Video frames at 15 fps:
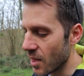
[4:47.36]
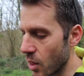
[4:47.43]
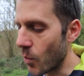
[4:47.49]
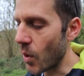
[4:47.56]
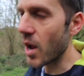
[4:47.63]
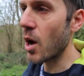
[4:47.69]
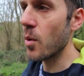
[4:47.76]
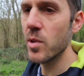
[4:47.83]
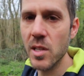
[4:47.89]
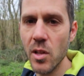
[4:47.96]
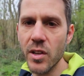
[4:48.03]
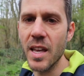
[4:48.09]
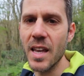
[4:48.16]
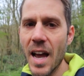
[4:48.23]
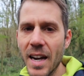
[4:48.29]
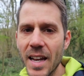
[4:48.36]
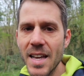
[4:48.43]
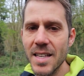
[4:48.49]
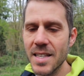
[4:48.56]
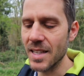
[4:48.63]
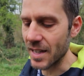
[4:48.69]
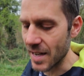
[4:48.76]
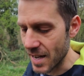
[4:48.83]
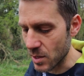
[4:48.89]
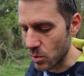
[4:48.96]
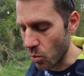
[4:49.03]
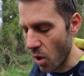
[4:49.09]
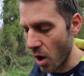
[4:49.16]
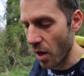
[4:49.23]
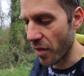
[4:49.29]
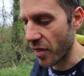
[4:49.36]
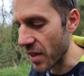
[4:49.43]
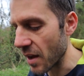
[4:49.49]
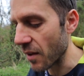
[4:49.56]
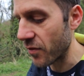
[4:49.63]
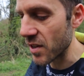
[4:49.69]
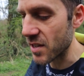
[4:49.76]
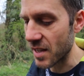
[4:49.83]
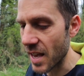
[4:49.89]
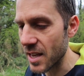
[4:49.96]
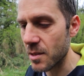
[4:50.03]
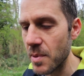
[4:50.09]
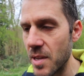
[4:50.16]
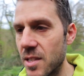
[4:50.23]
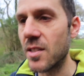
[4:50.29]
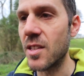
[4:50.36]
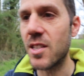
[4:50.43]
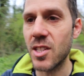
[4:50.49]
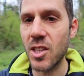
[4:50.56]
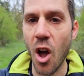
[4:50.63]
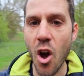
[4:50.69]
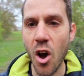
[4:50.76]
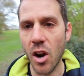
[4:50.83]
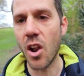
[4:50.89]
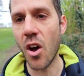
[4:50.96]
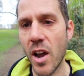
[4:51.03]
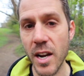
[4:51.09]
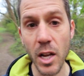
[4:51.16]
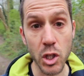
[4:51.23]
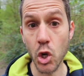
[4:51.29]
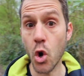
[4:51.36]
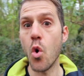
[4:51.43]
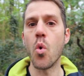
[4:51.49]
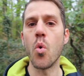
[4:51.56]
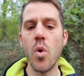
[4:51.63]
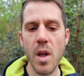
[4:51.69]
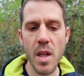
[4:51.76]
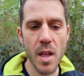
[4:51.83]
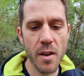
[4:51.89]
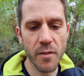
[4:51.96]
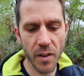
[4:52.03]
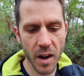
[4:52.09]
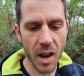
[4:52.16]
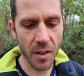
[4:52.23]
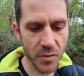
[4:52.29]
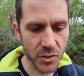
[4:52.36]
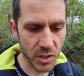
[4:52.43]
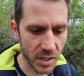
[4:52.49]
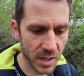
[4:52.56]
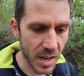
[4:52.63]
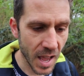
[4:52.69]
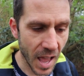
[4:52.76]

the way I was looking at it is that it is worth it if this gets me to the start line at all for London